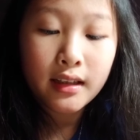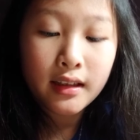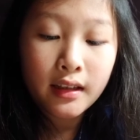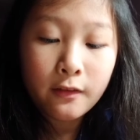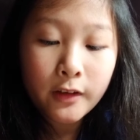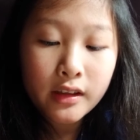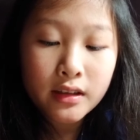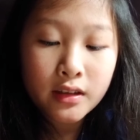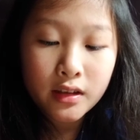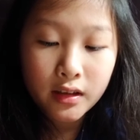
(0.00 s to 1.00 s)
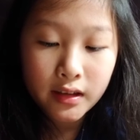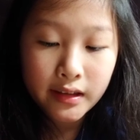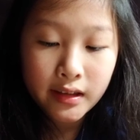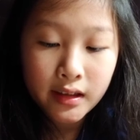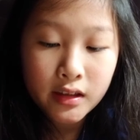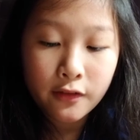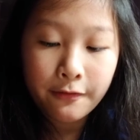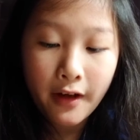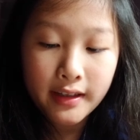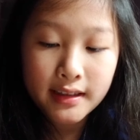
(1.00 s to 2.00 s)
It feels good to
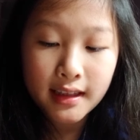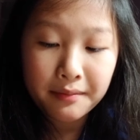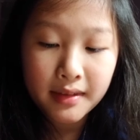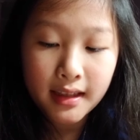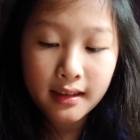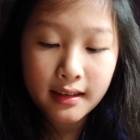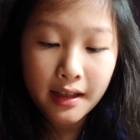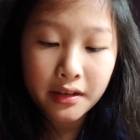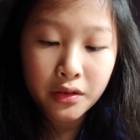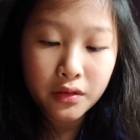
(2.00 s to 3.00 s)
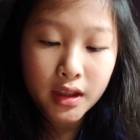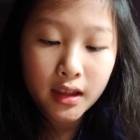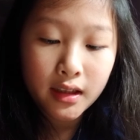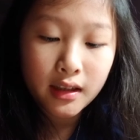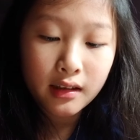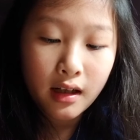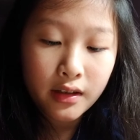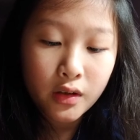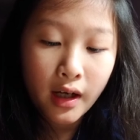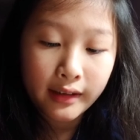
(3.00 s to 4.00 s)
find something that you thought
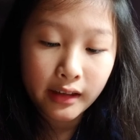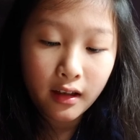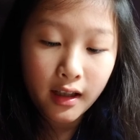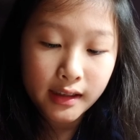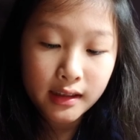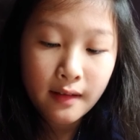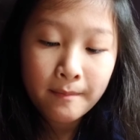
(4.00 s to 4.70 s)
you had lost.